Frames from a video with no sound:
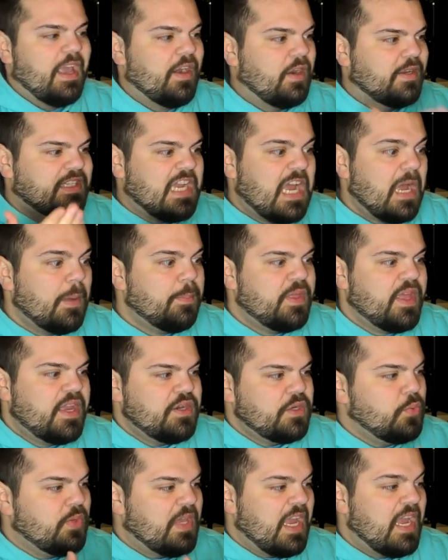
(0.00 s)
And on top of
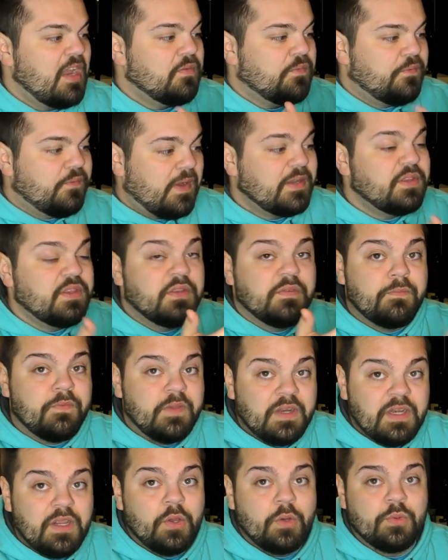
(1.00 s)
that, you can't find the
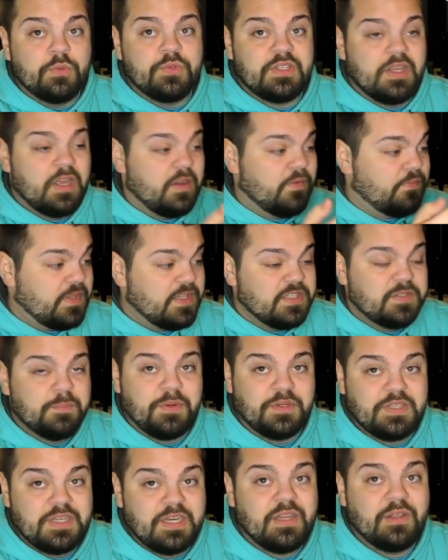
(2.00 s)
videos of this
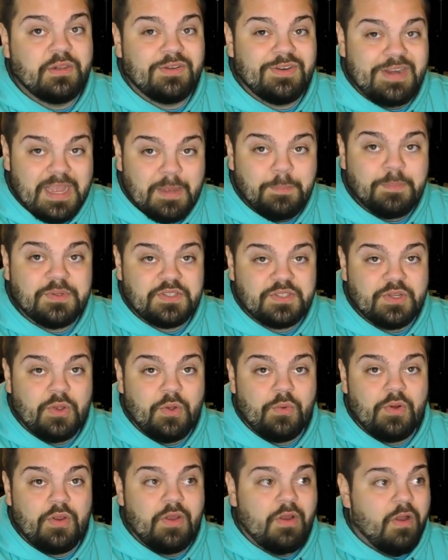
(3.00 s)
particular
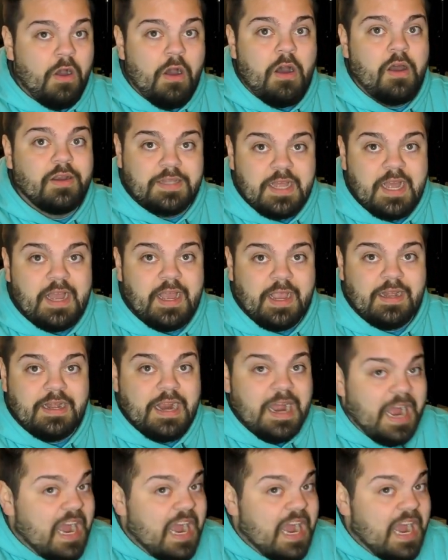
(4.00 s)
episode online.